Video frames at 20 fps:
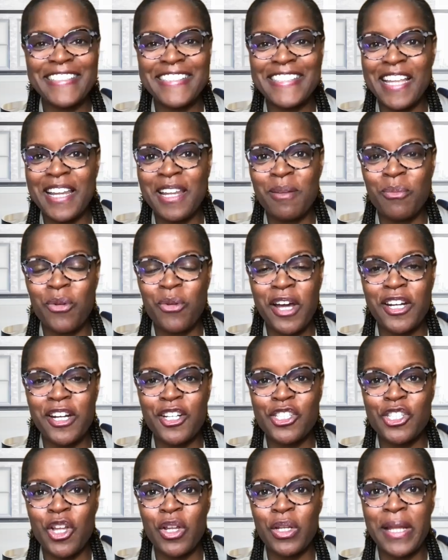selling
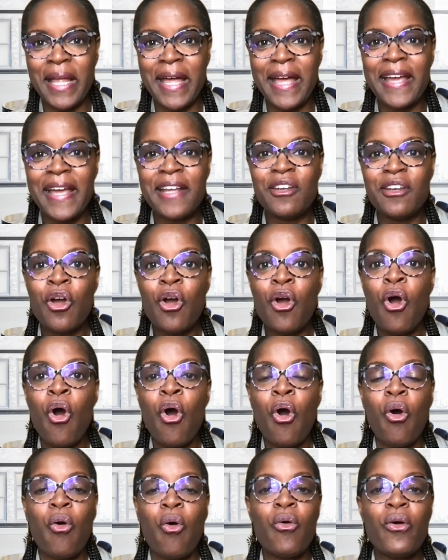products online,
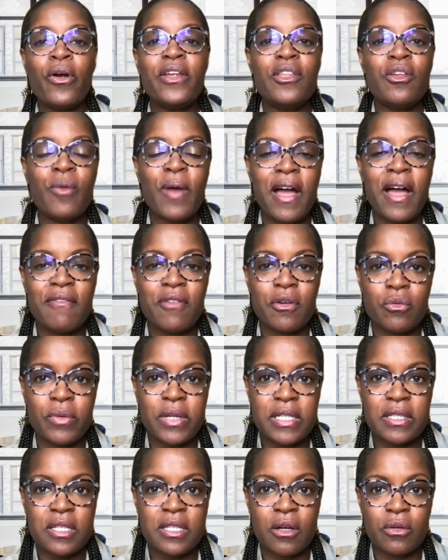or you have a
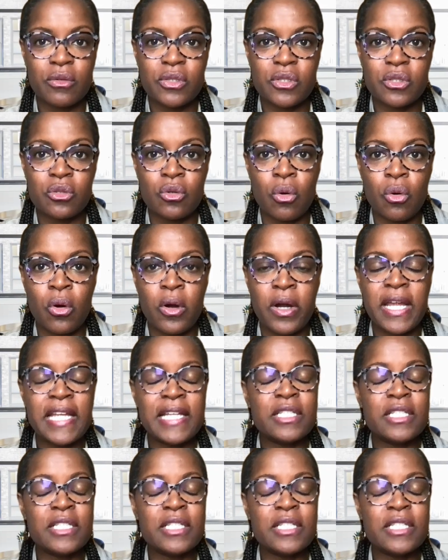retail store,